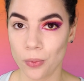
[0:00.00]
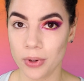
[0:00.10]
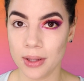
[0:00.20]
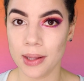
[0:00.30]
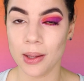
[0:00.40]

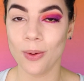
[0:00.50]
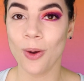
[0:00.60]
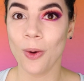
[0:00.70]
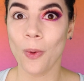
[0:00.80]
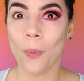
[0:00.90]
really
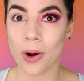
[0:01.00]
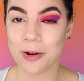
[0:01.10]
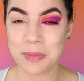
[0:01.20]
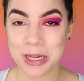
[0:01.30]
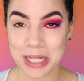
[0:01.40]

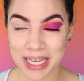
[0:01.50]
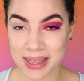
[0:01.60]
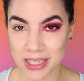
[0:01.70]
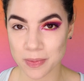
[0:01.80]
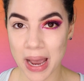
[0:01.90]
wanted me to
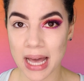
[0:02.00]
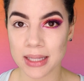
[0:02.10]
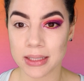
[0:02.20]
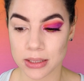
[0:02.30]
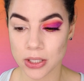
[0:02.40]
get this palette.